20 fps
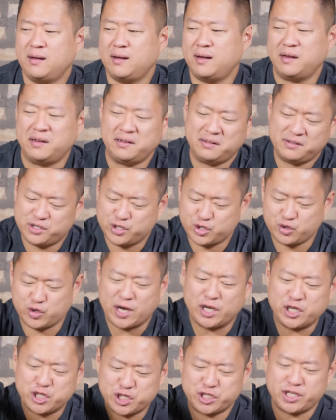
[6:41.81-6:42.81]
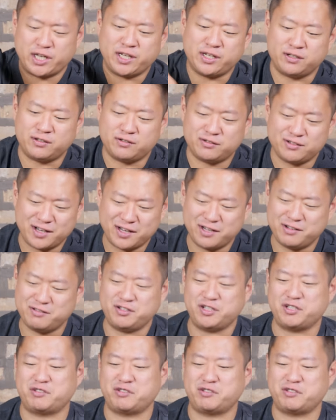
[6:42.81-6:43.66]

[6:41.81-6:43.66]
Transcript: and drenched and, and